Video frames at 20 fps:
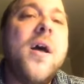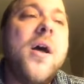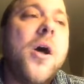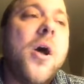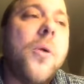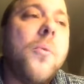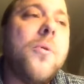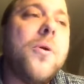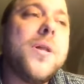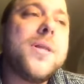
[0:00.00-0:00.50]

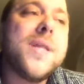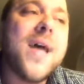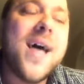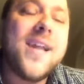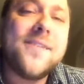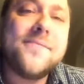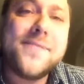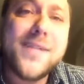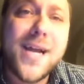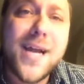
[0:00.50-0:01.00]
Well, a lot
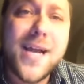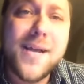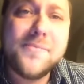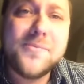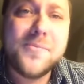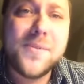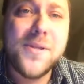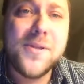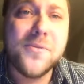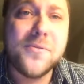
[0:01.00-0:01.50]
of times
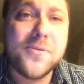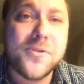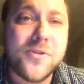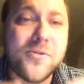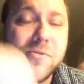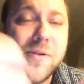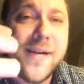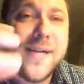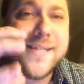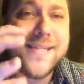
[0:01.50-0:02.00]
when those
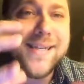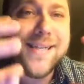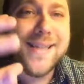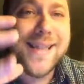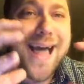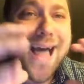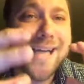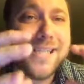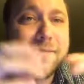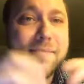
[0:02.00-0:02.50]
crazy
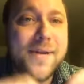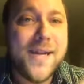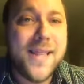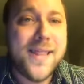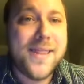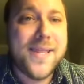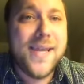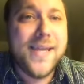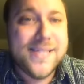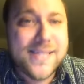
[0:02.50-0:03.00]
last minute
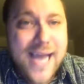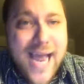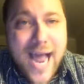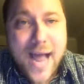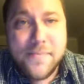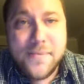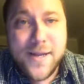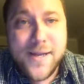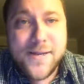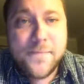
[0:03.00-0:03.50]
things
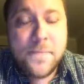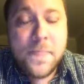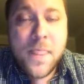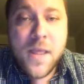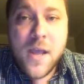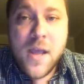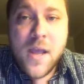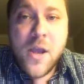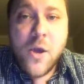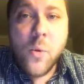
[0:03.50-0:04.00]
happen,
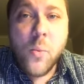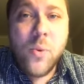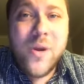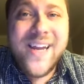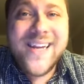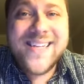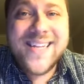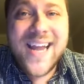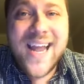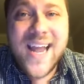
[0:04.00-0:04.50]
we
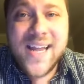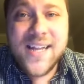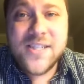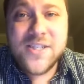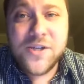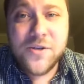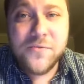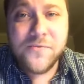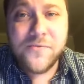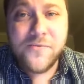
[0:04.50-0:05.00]
tend
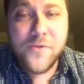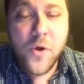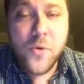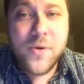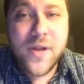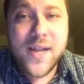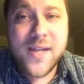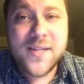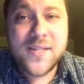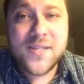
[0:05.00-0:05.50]
to
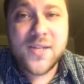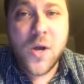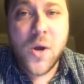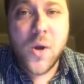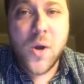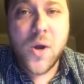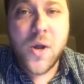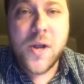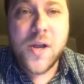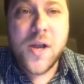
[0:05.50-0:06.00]
focus
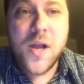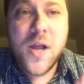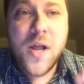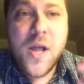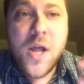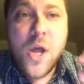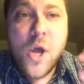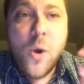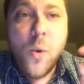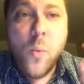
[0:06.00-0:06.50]
on
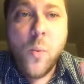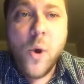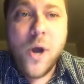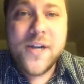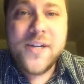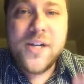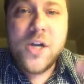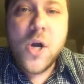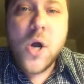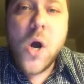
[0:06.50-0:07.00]

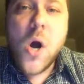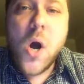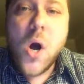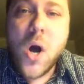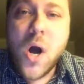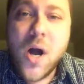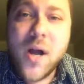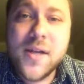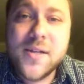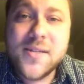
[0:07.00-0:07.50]
what
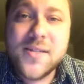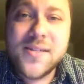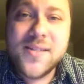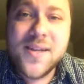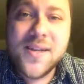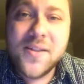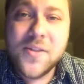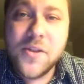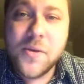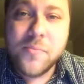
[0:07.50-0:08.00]
caused
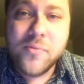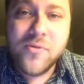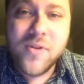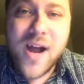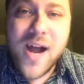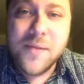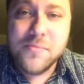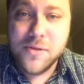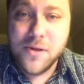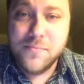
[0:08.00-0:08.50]
the
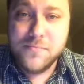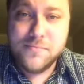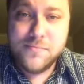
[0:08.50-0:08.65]
problem.